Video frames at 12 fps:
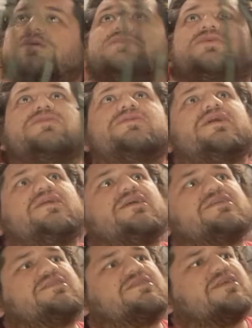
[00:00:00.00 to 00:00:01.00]
So now
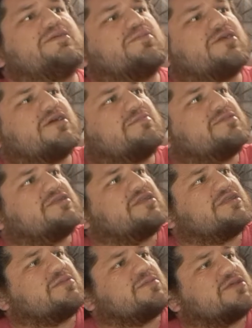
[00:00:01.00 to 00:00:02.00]
let's see what I'm
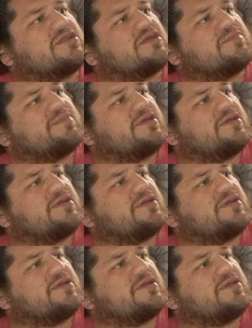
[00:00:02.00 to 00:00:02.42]
dealing with up